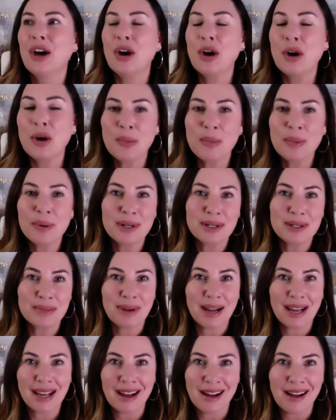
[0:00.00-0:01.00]
opened
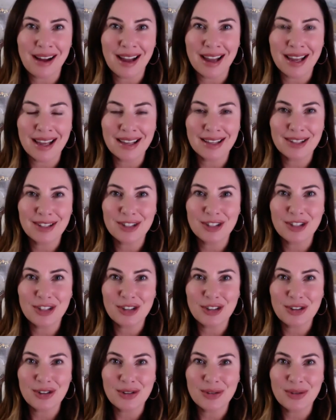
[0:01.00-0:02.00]
my eyes
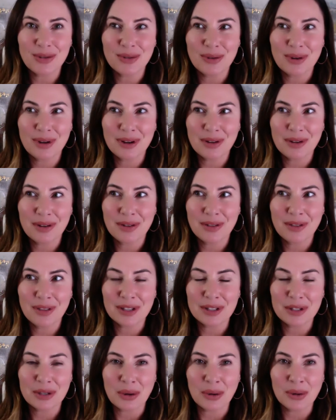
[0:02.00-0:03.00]
to
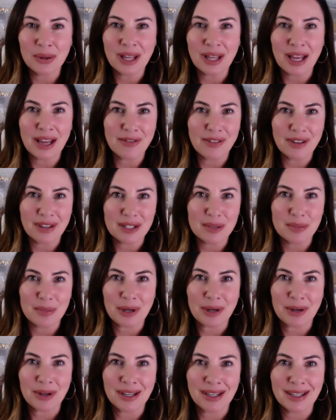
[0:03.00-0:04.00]
this whole life
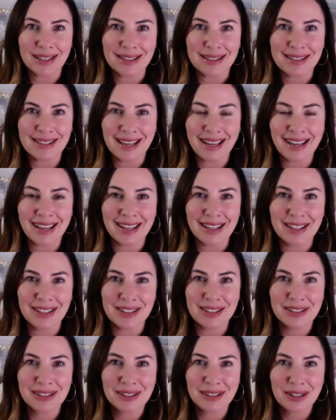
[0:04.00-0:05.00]
experience
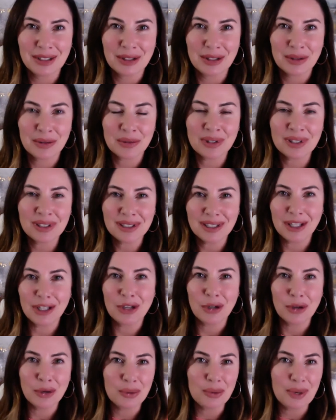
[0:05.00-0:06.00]
and really
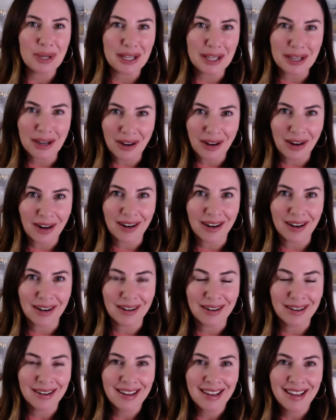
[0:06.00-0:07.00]
who we
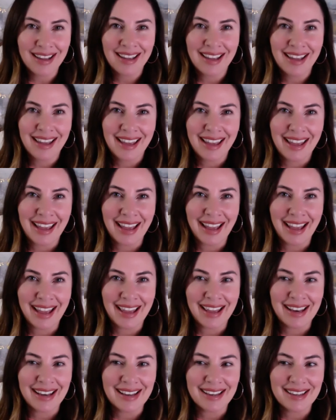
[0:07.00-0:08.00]
are.
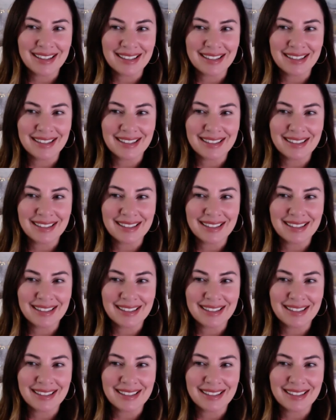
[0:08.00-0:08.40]
And